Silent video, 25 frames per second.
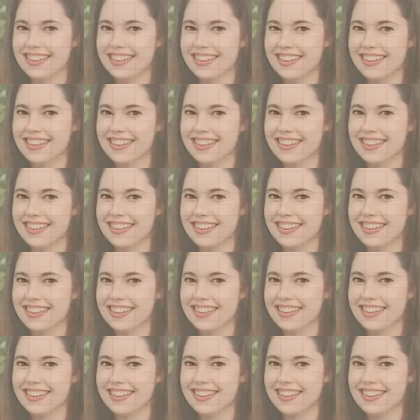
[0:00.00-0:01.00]

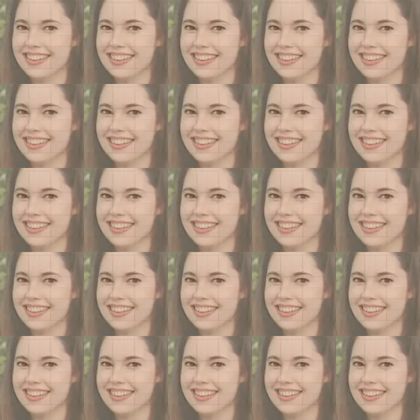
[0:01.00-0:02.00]

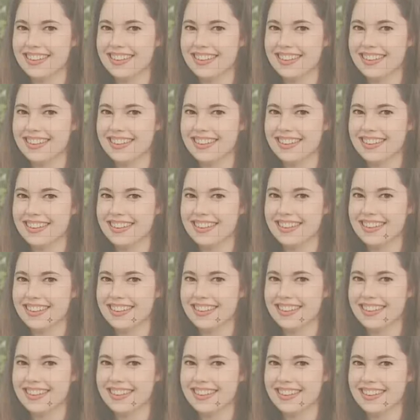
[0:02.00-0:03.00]

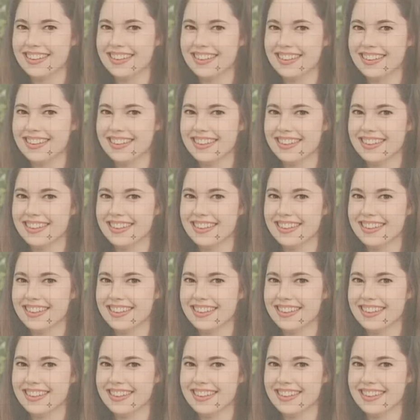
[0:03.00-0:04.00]

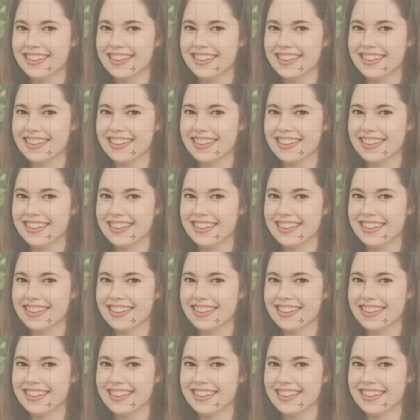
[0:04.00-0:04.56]
Nothing is said.